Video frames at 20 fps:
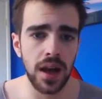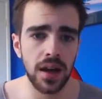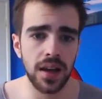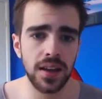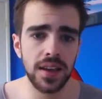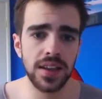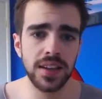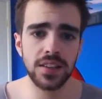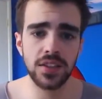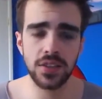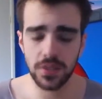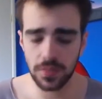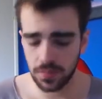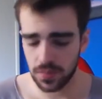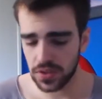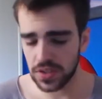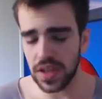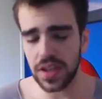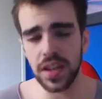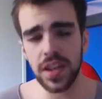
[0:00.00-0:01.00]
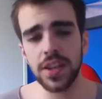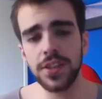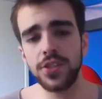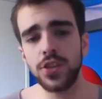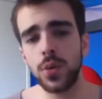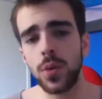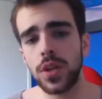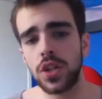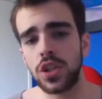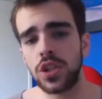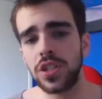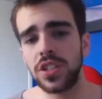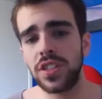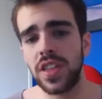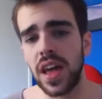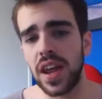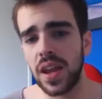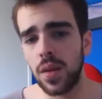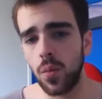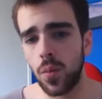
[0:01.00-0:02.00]
He's said intuition is
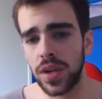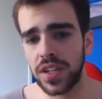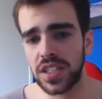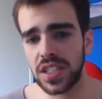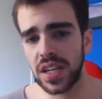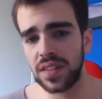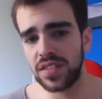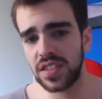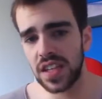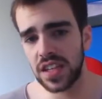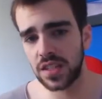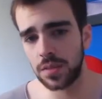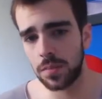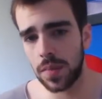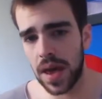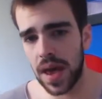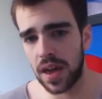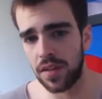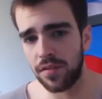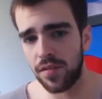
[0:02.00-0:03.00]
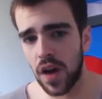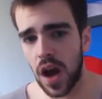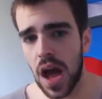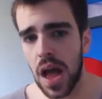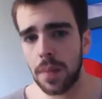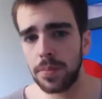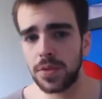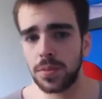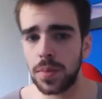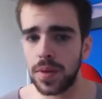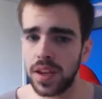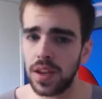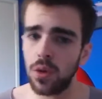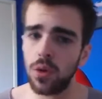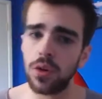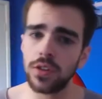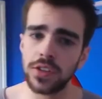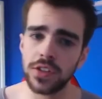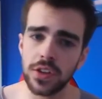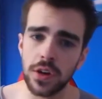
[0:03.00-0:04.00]
that in which gives us bad vibes, but he
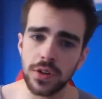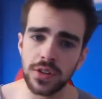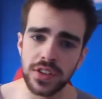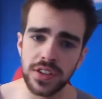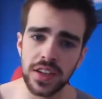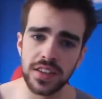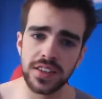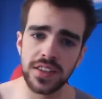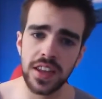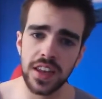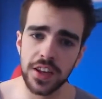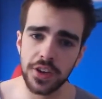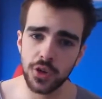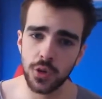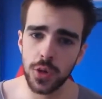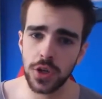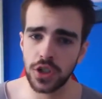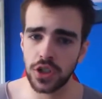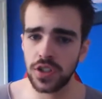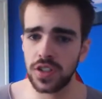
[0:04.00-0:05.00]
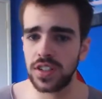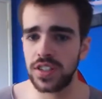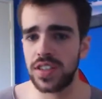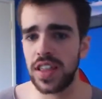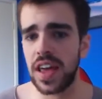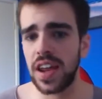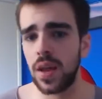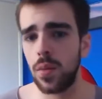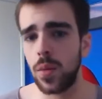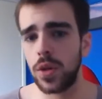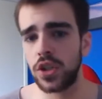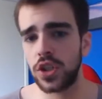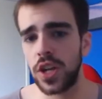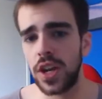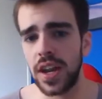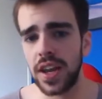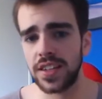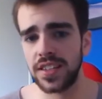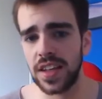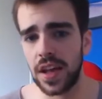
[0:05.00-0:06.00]
also says that intuition is that in which
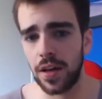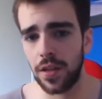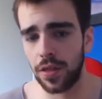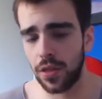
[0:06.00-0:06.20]
connects our